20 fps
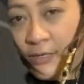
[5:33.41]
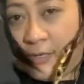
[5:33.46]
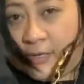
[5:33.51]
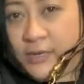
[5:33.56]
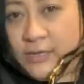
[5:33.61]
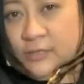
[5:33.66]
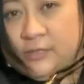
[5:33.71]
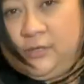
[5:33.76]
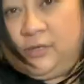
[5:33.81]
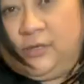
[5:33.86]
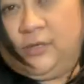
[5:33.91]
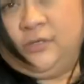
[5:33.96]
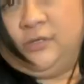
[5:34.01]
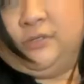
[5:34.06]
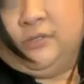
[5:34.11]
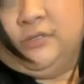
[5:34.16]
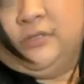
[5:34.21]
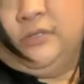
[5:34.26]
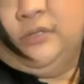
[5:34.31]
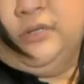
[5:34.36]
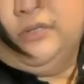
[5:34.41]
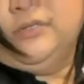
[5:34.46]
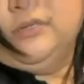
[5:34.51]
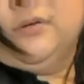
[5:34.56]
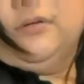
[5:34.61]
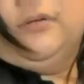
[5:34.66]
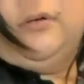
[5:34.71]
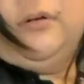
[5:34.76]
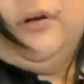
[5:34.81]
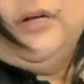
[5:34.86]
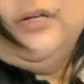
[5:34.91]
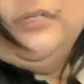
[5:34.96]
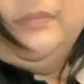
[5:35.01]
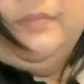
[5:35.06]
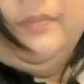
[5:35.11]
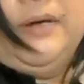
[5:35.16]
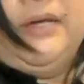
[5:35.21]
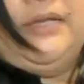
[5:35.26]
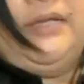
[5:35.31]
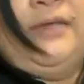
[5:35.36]
and you can use it as a cross
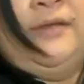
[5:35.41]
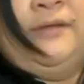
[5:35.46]
butt.